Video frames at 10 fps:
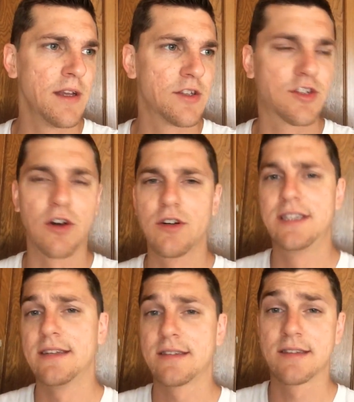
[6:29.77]

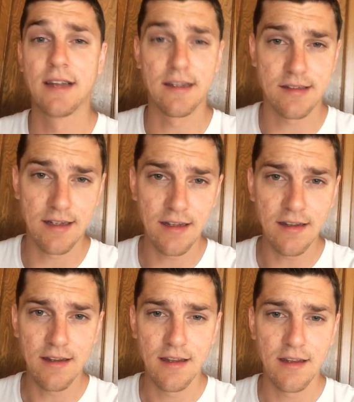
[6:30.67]
start
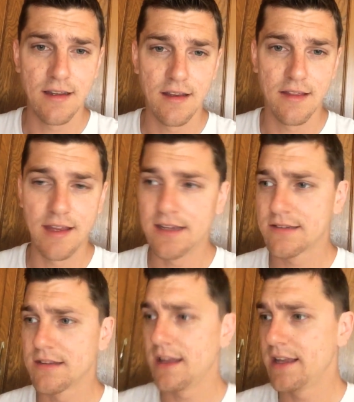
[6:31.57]
discussing
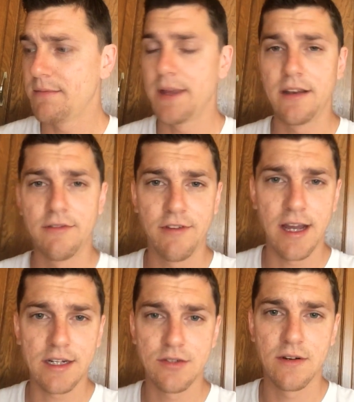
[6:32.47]
things like
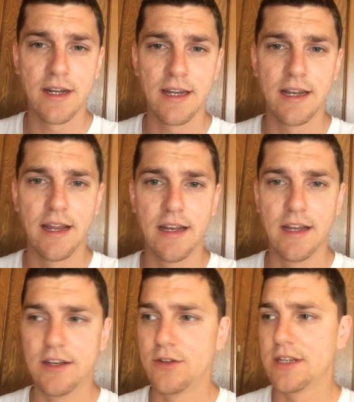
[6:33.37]
manufacturing,
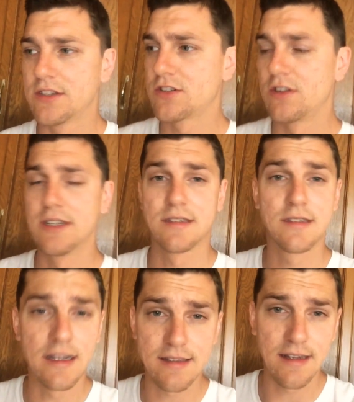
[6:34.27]
and you can start
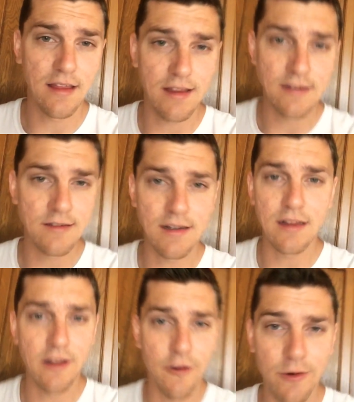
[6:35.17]
discussing things
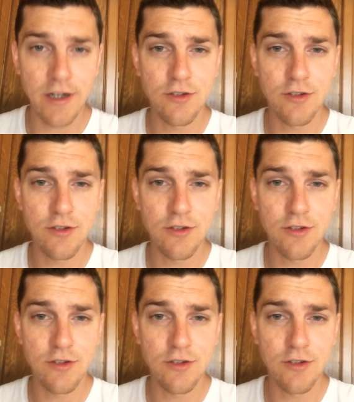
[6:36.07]
like lowering